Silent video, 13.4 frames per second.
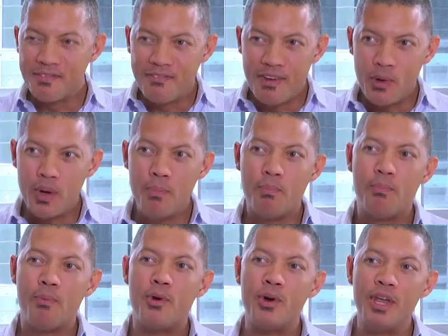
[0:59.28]
us a very
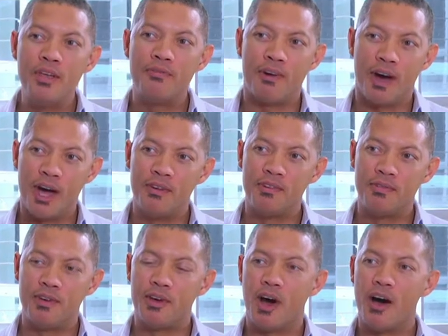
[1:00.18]
brief
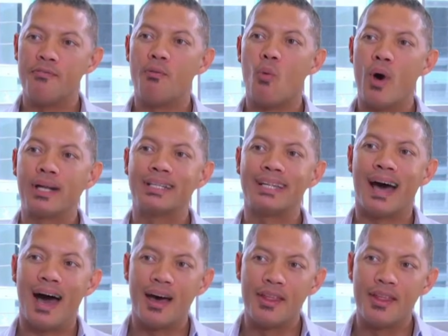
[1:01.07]
overview of what